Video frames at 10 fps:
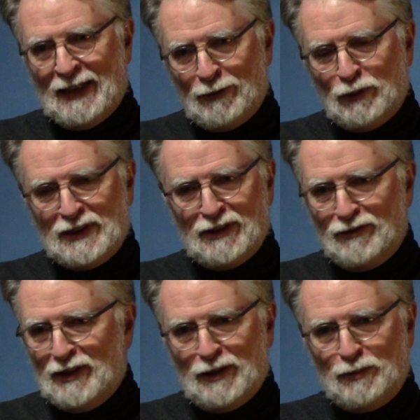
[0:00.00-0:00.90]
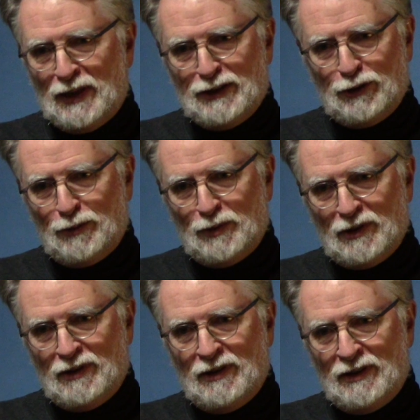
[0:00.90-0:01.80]
And it wasn't a very
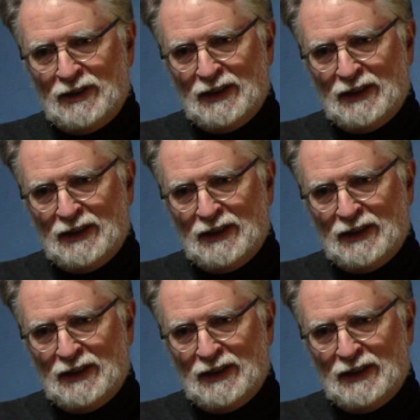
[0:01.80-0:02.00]
pleasurable